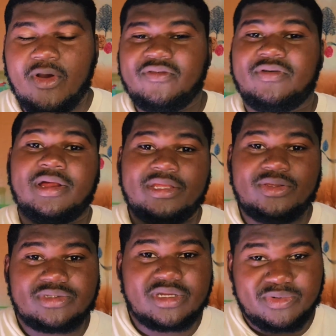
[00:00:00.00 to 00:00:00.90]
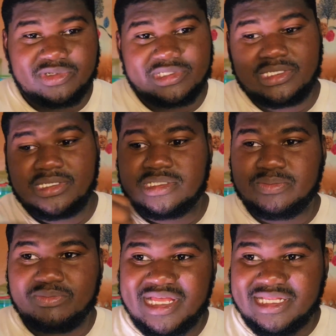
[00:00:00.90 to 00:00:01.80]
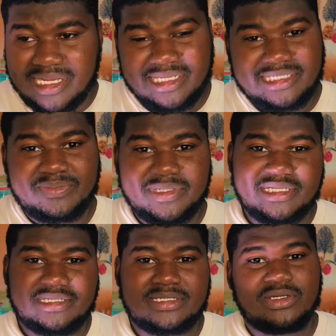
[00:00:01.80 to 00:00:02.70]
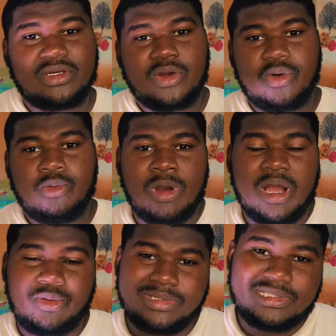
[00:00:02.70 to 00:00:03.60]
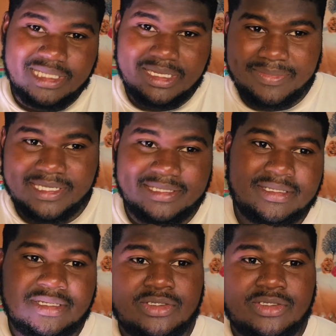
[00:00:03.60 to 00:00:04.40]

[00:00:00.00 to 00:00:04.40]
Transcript: However, the use of proceeds better explain what will take place.